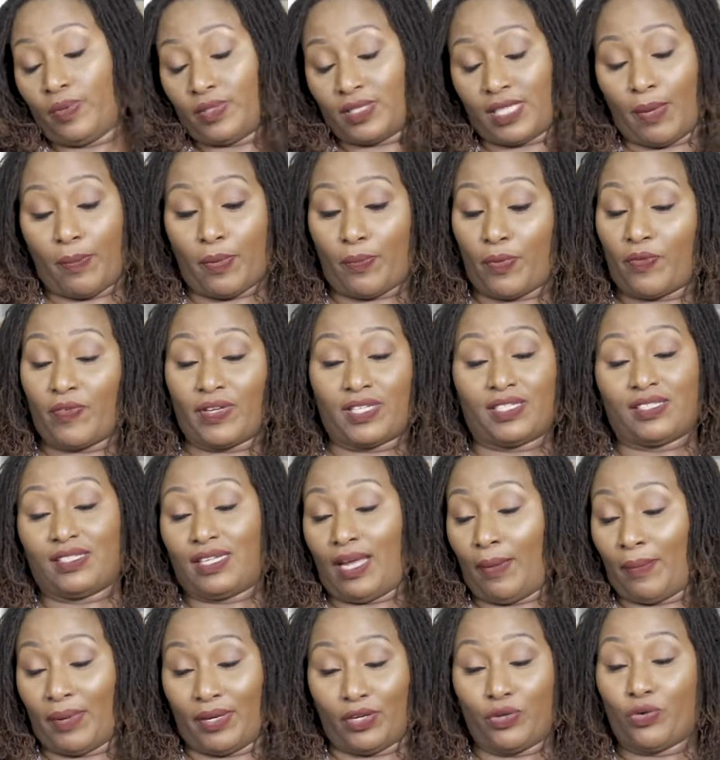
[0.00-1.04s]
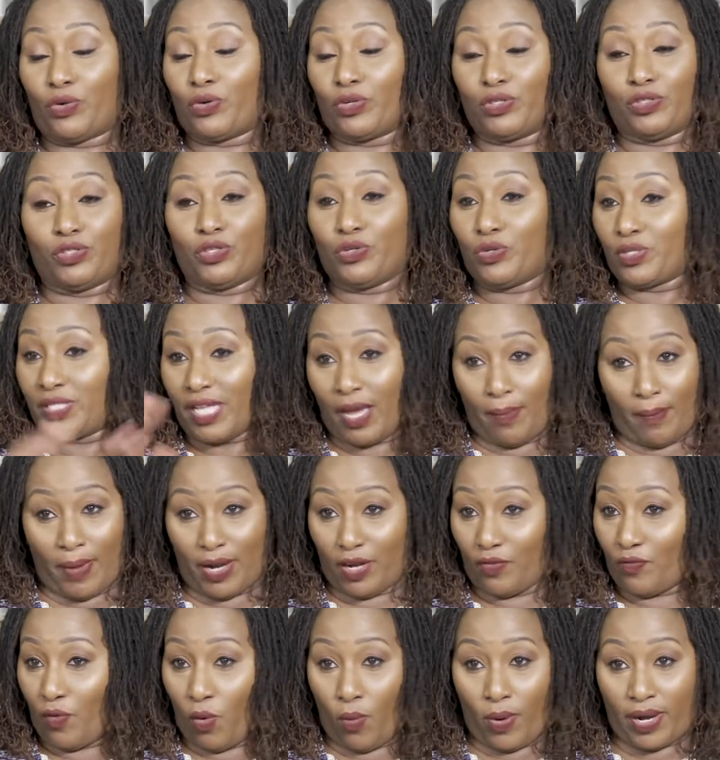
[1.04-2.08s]
some people even i mean you could use that
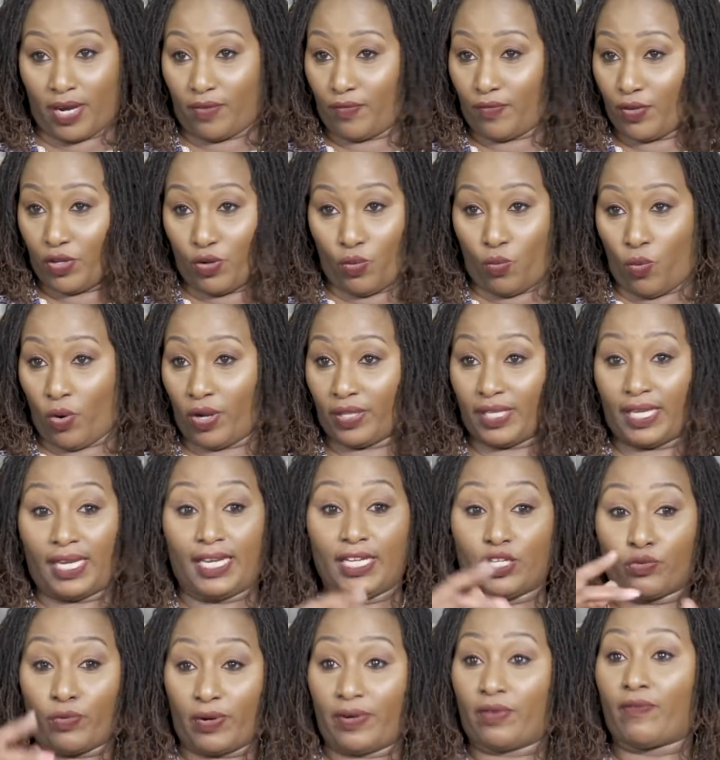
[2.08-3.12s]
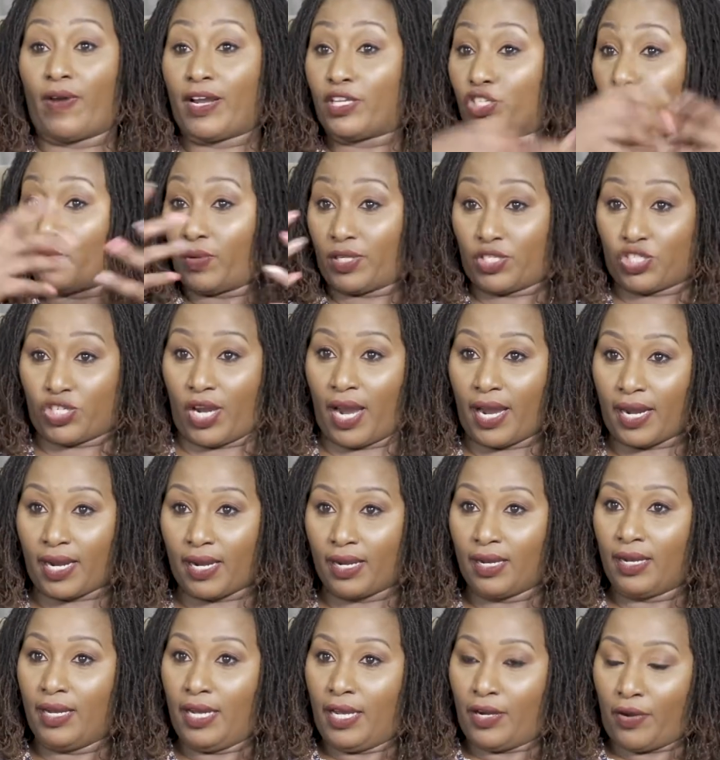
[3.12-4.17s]
money for whatever you want they literally write you a check
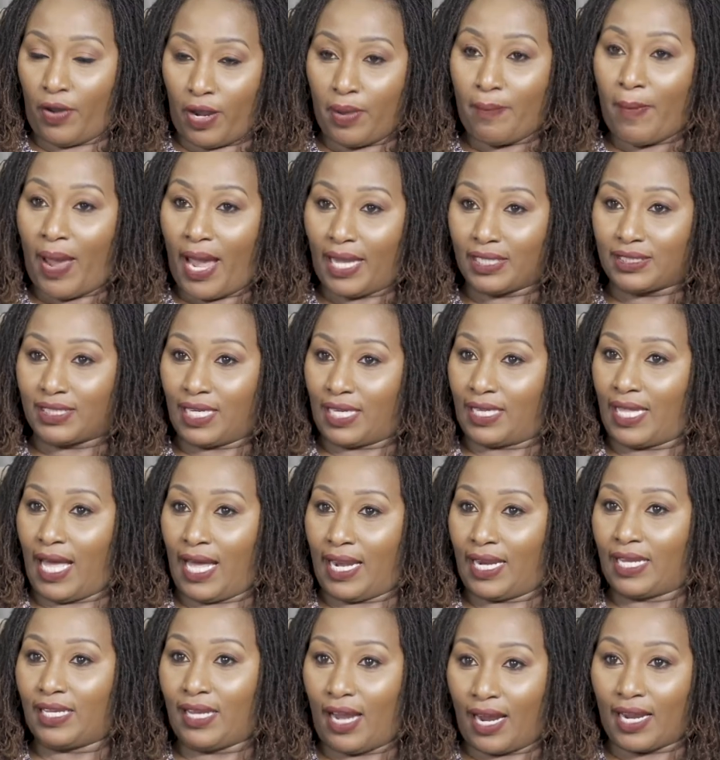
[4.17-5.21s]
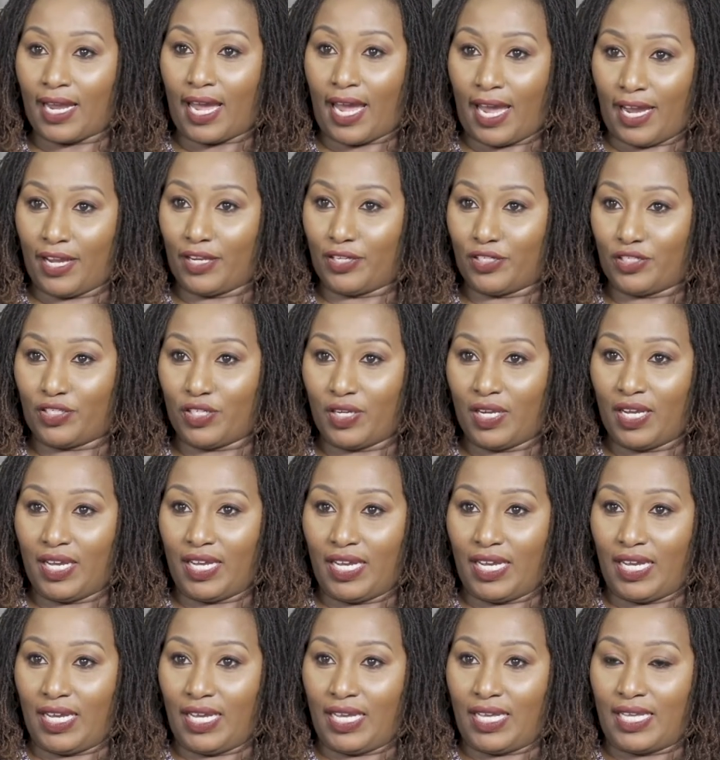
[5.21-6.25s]
now imagine at that young age uh,
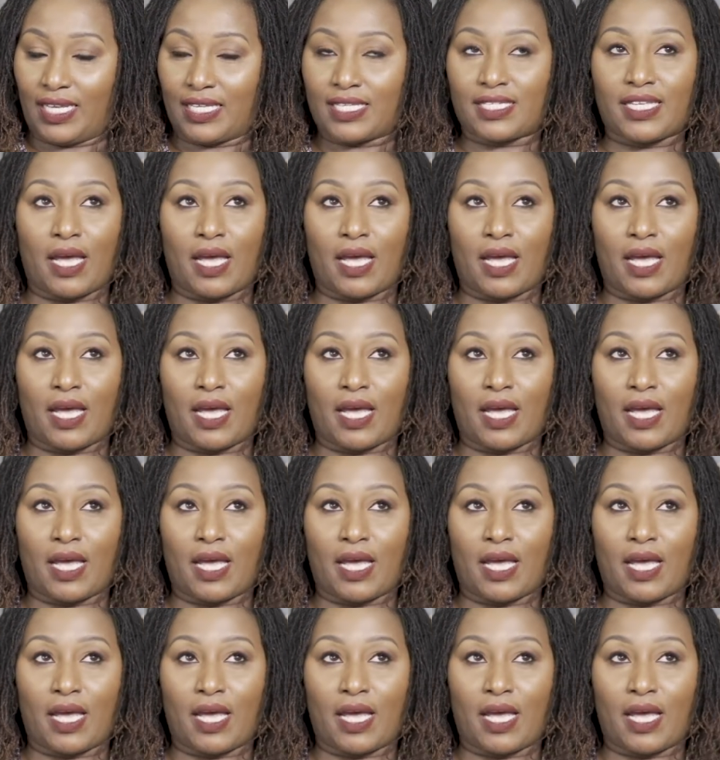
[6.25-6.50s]
yeah, yeah, yeah.